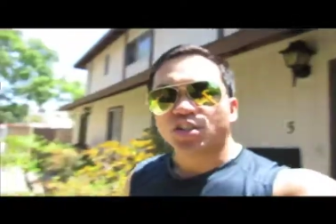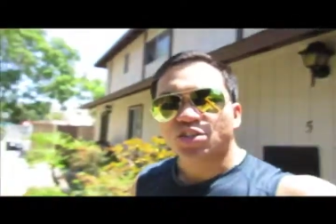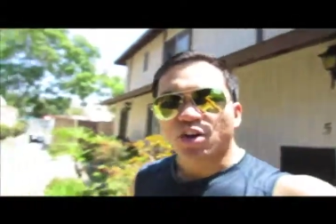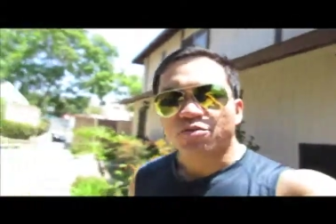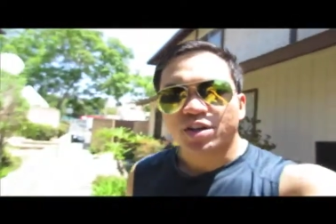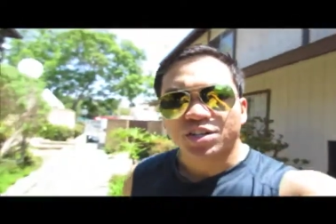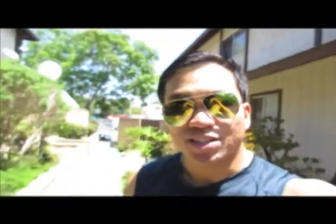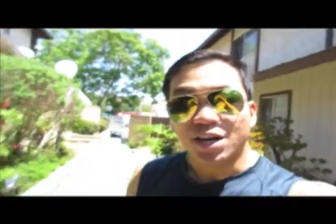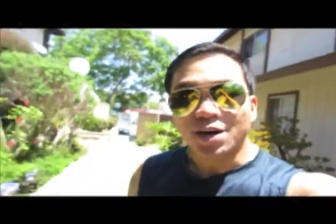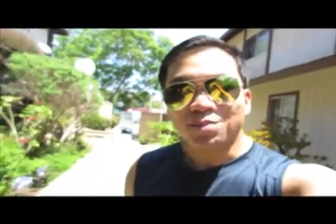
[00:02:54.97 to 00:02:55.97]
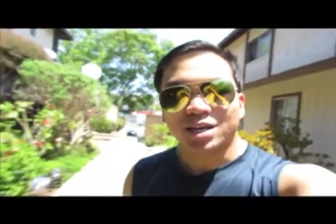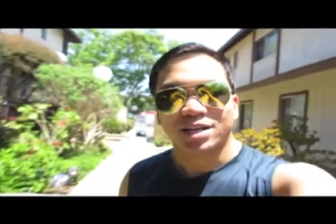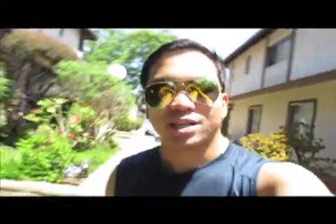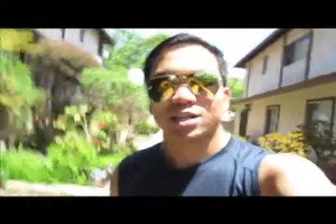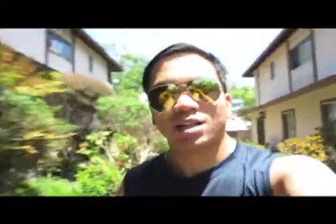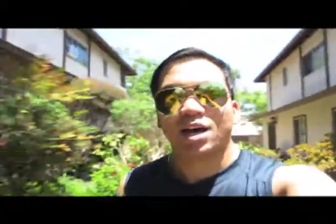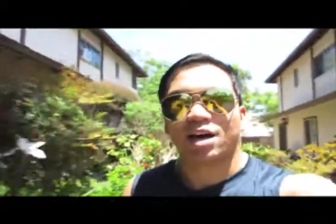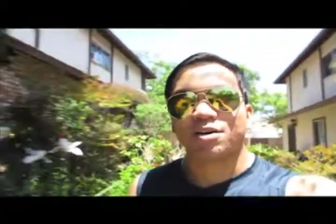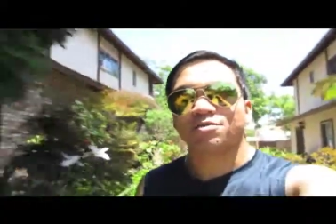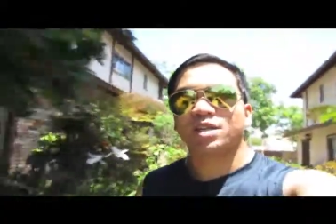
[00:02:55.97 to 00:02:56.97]
just got freshened up.
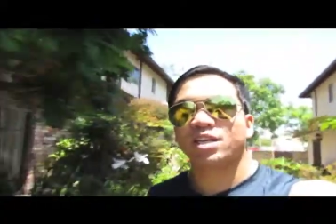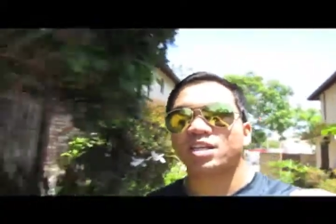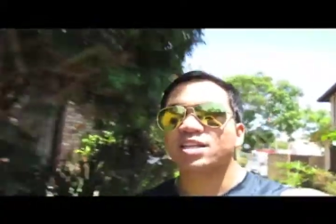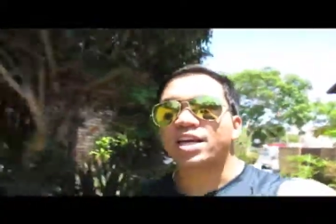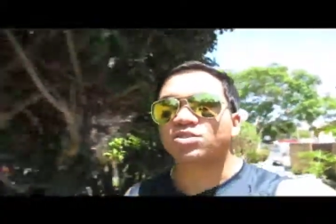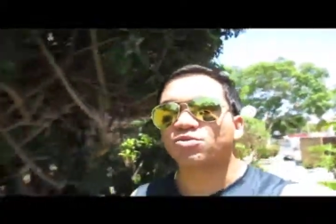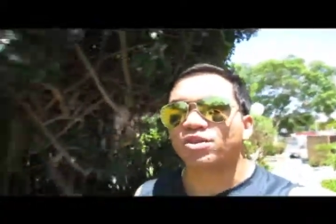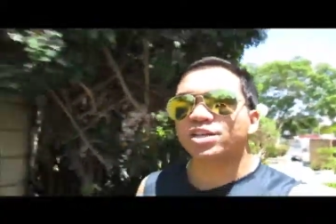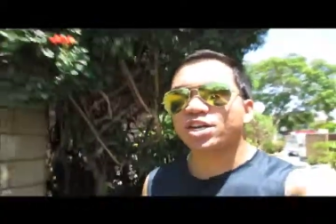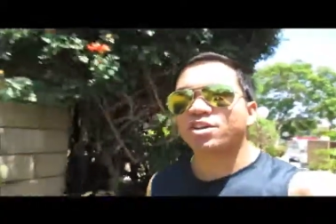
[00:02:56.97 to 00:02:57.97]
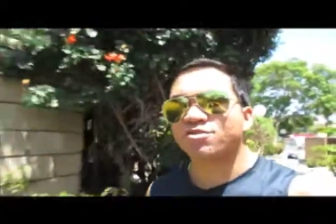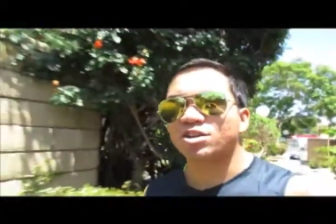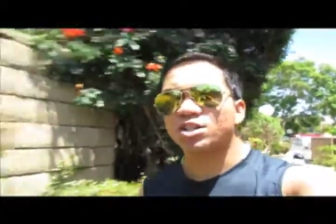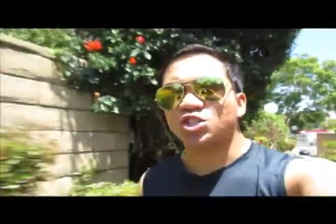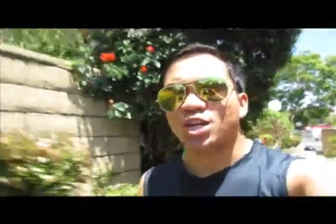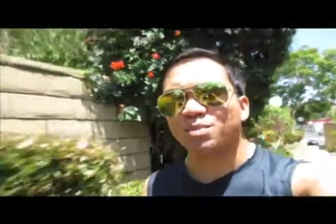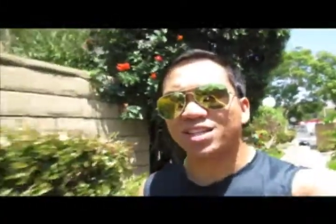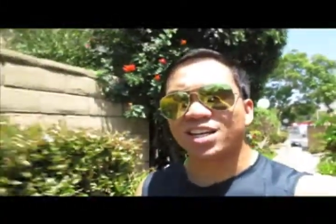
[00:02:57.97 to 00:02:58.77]
Uh, feeling nice and fresh after the gym, and